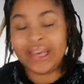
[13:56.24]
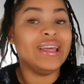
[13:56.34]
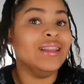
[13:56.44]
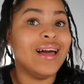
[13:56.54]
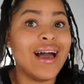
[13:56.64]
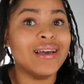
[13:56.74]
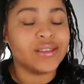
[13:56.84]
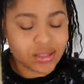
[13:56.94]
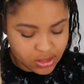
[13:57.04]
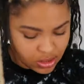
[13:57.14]
It
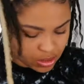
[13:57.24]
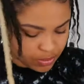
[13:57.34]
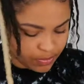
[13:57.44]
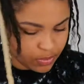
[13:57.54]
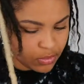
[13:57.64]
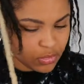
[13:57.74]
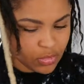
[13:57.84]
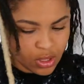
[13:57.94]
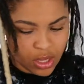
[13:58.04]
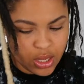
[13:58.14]
lasts.
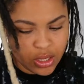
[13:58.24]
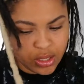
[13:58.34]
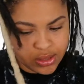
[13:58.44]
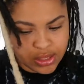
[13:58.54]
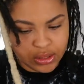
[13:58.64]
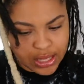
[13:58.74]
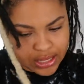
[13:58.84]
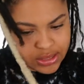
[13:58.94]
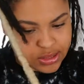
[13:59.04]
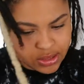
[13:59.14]
It is a
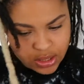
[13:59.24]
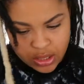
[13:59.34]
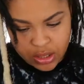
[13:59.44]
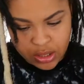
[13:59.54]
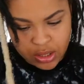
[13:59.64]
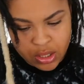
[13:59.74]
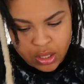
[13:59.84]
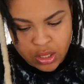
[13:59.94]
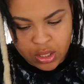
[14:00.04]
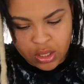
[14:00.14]
lasting
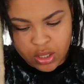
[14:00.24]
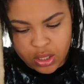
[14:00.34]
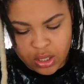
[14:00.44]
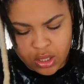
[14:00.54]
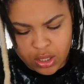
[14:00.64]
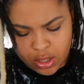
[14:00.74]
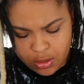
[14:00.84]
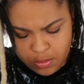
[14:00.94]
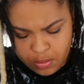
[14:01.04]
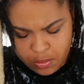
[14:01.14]

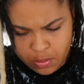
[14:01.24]
hairstyle.